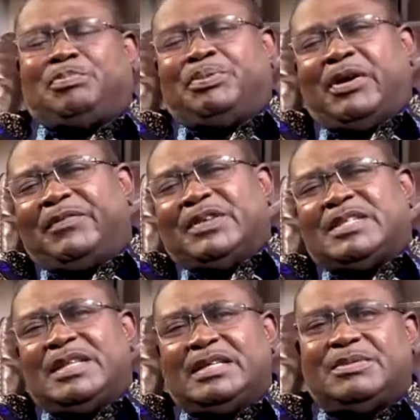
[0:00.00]

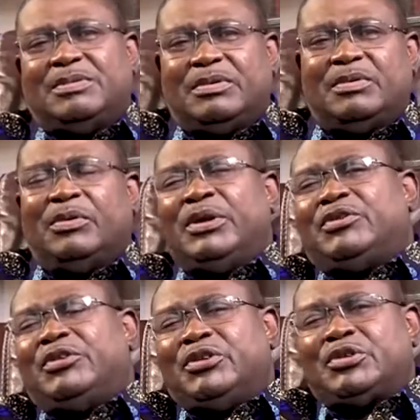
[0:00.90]
prophet that will
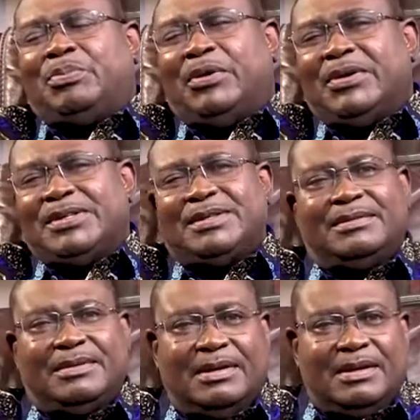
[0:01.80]
introduce poison.
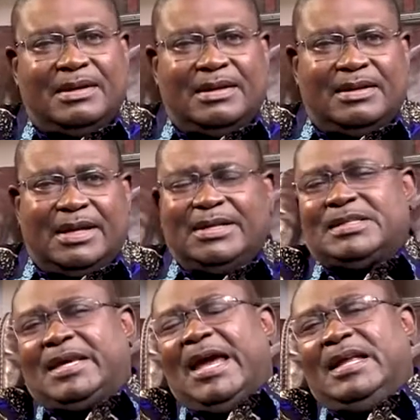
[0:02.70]
That is
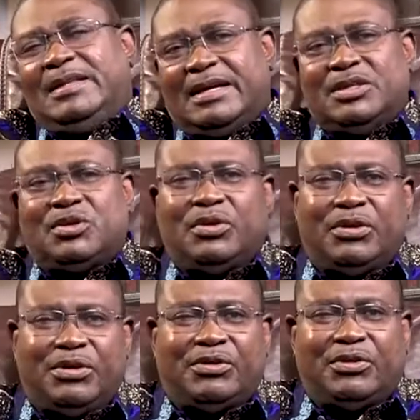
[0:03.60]
gain that is going to
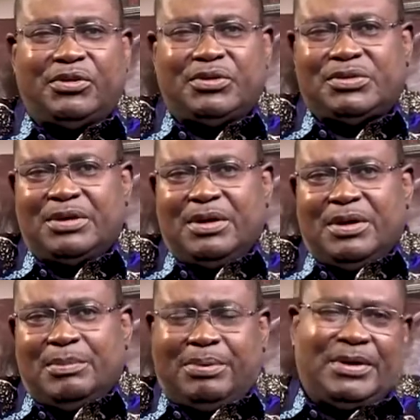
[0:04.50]
introduce
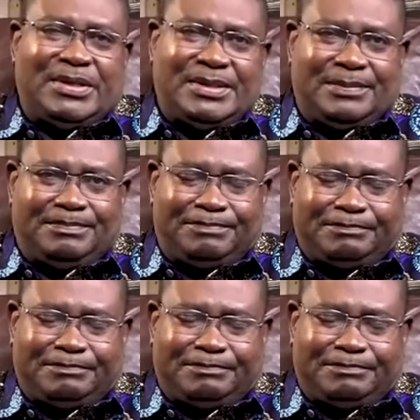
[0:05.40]
poison.